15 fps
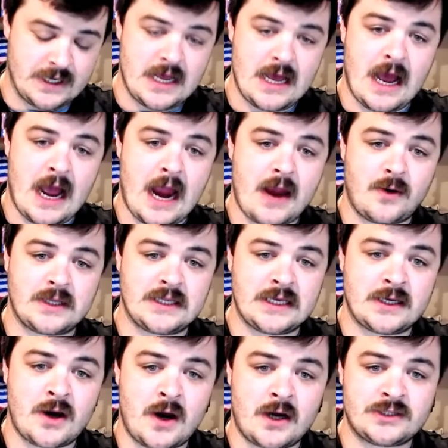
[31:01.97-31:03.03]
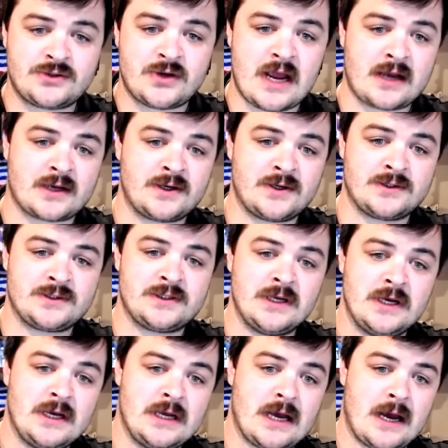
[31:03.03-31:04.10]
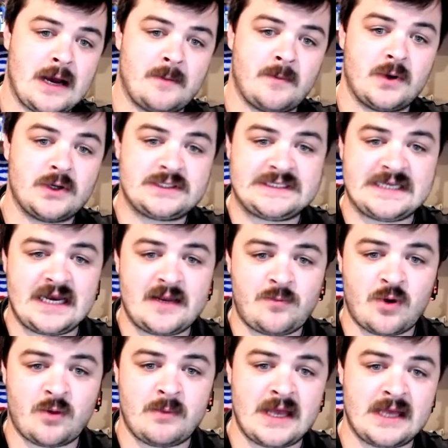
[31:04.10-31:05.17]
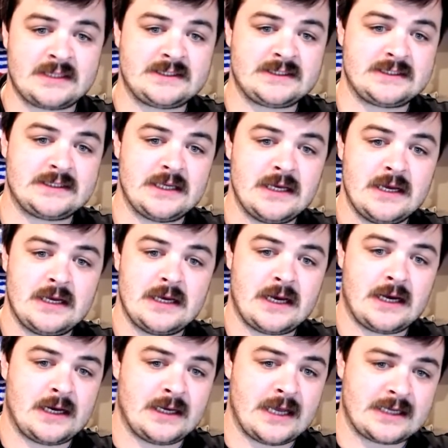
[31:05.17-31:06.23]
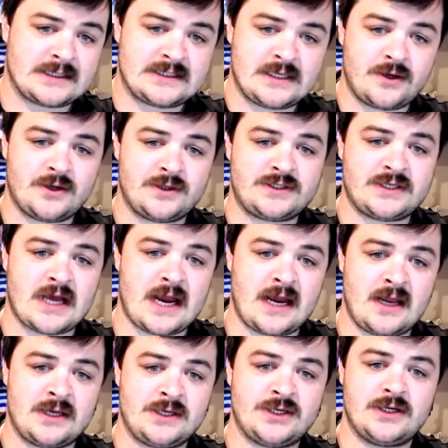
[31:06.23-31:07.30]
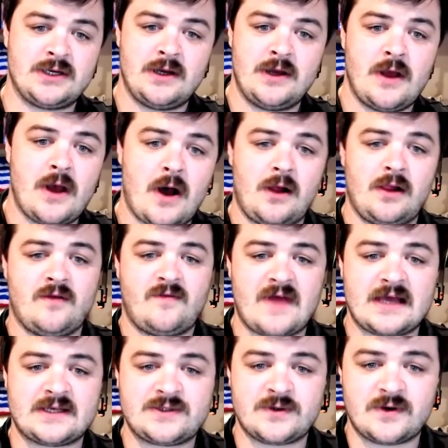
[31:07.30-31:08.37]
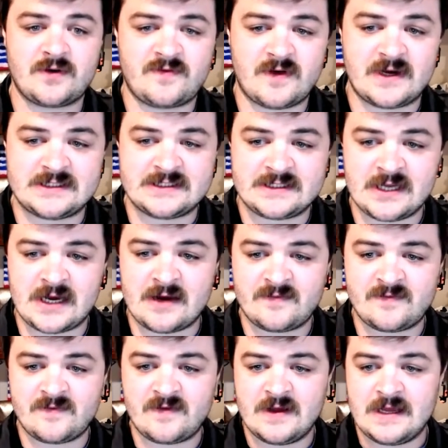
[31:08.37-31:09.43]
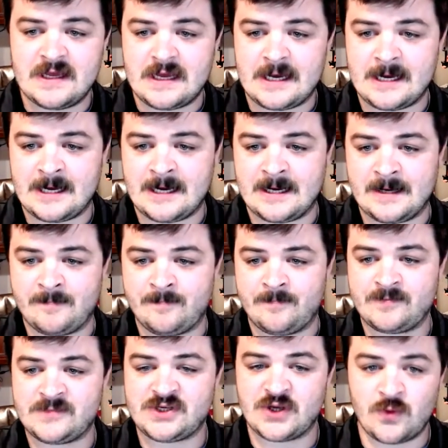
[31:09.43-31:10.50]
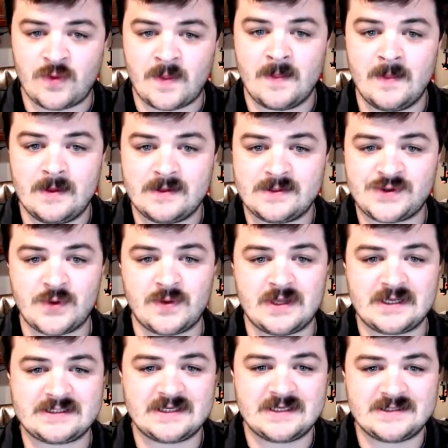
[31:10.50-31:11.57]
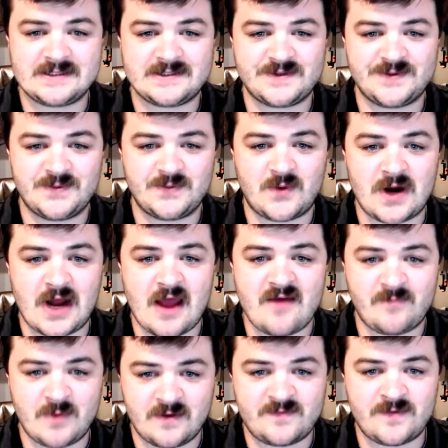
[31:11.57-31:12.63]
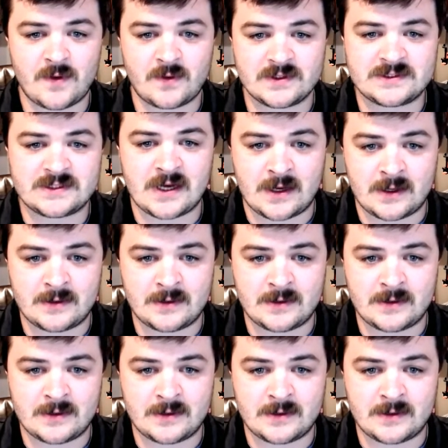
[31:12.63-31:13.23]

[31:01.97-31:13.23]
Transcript: hiring the contractors, city permits, exterior signage, all of that sort of fun stuff. So this is what I've been focused on,